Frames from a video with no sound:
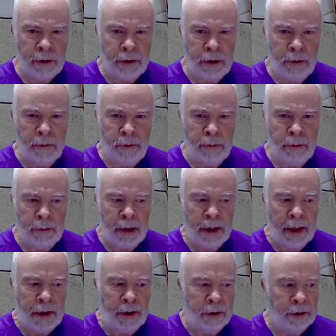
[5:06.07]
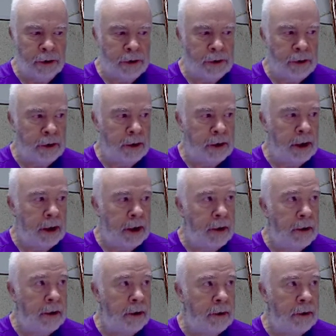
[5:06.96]
You may not see that
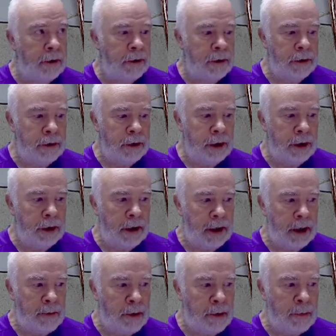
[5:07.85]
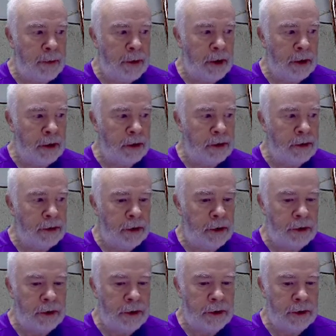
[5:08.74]
on the camera, but I can
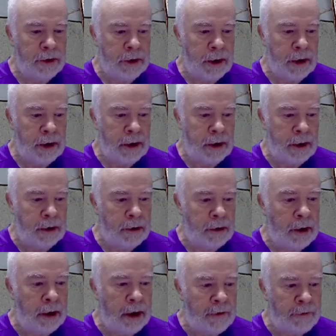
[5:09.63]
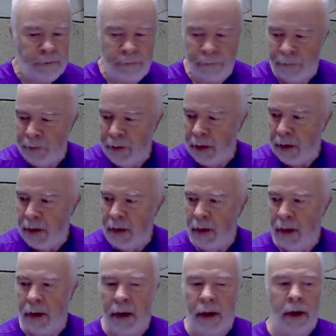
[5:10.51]
certainly see it here live.
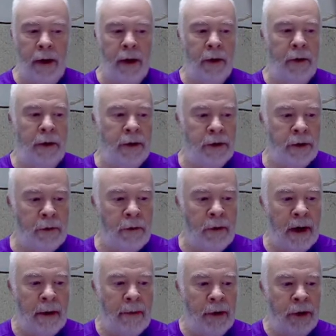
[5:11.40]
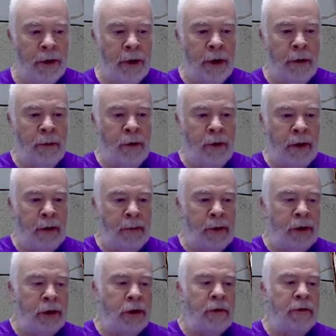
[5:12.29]
Let's grab a thermal
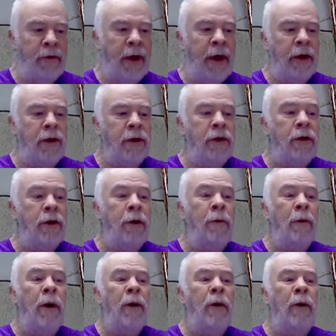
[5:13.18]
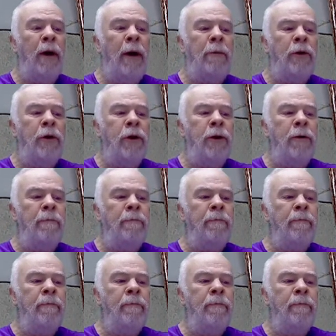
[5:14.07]
image of that and see where we're up to.